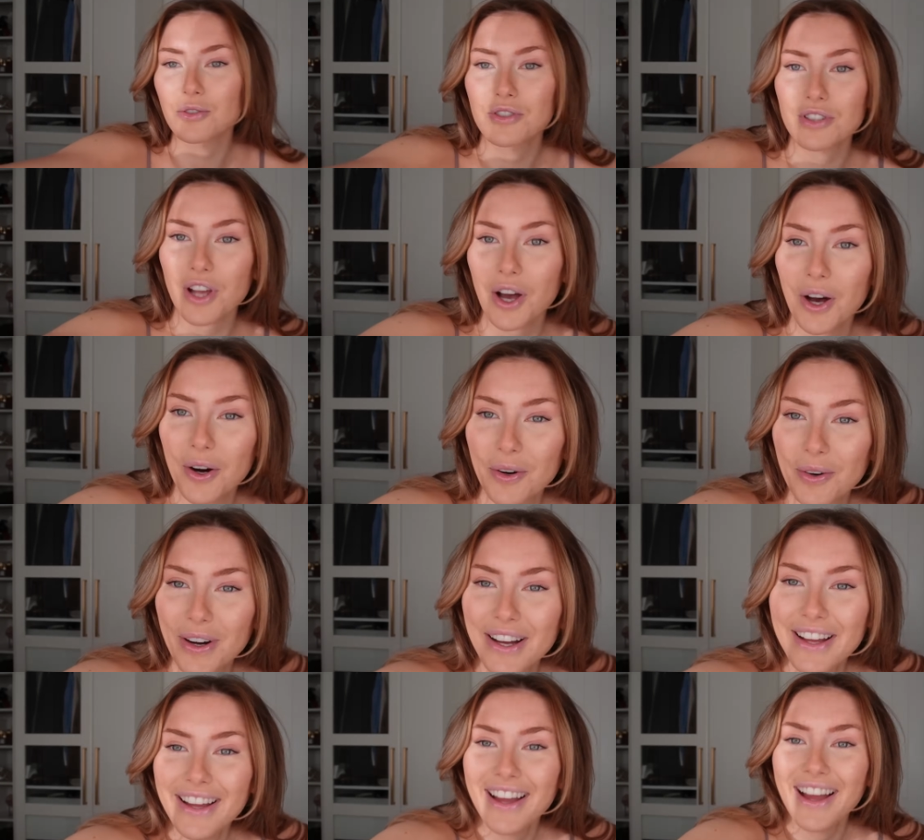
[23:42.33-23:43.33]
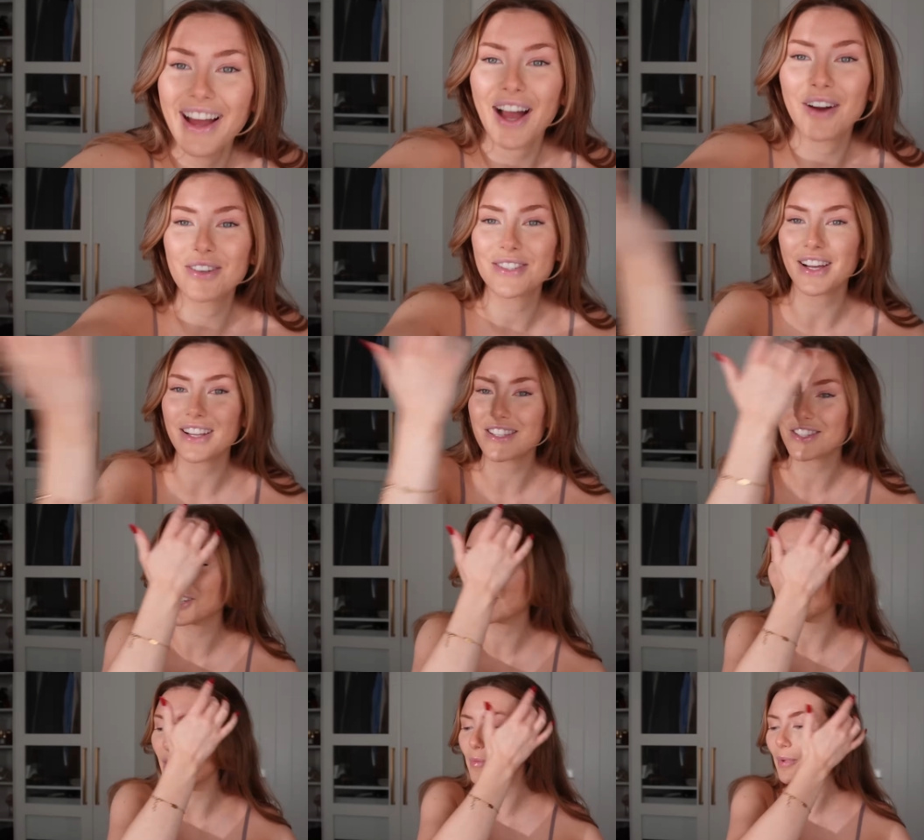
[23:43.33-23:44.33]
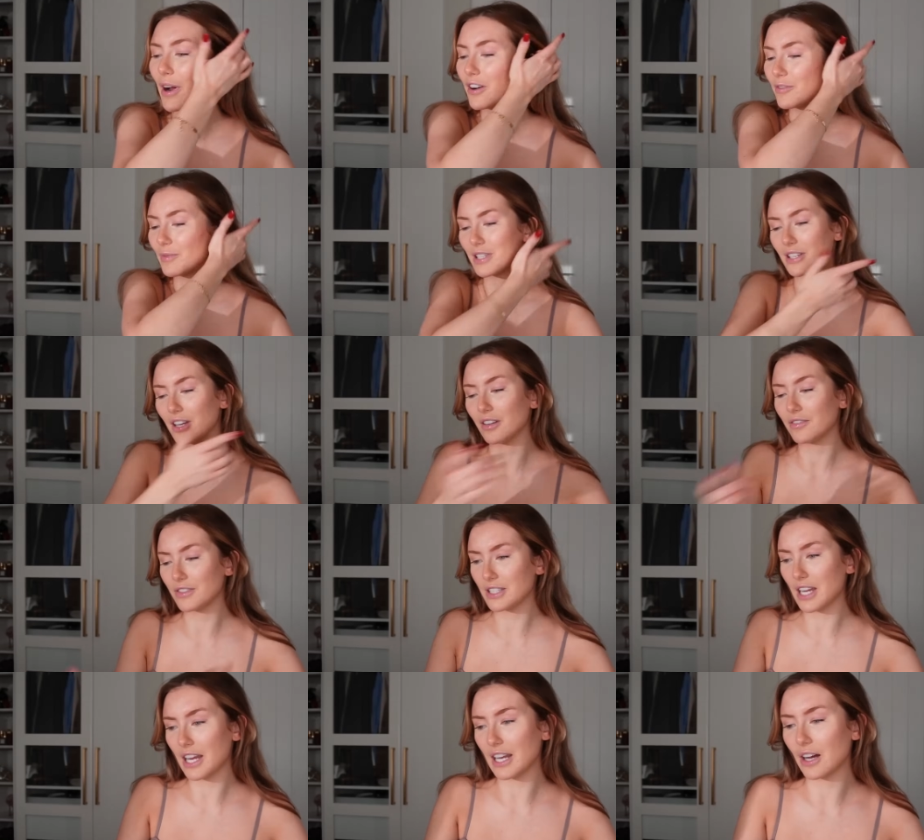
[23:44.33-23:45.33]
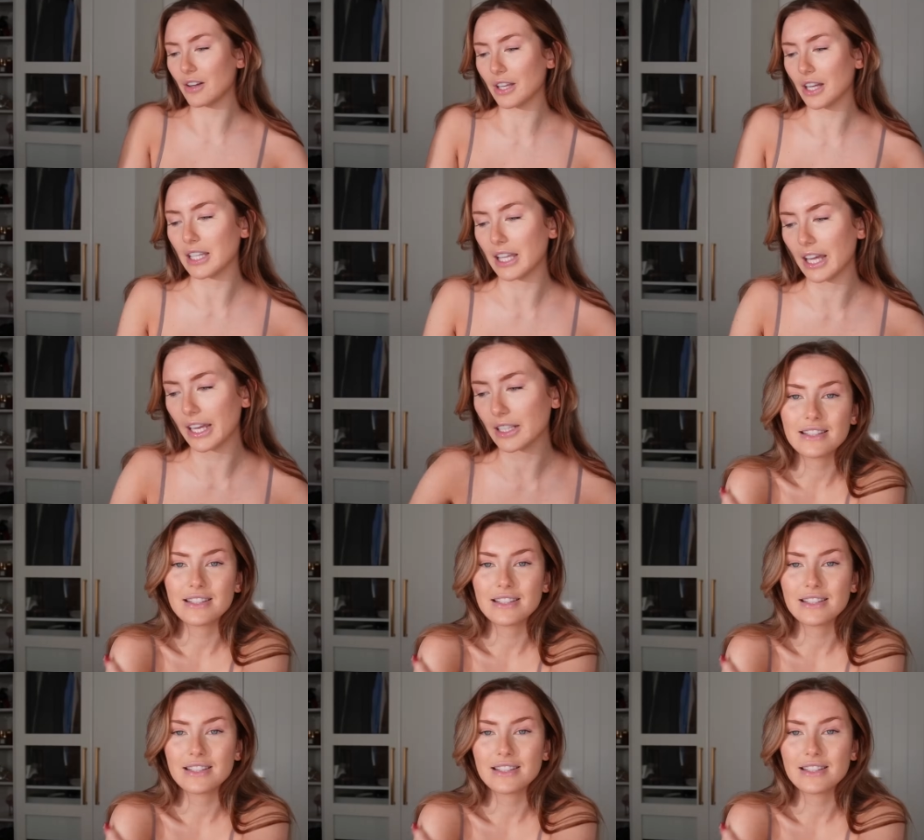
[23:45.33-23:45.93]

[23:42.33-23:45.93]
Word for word: so I was actually quite proud of myself for staying out that late.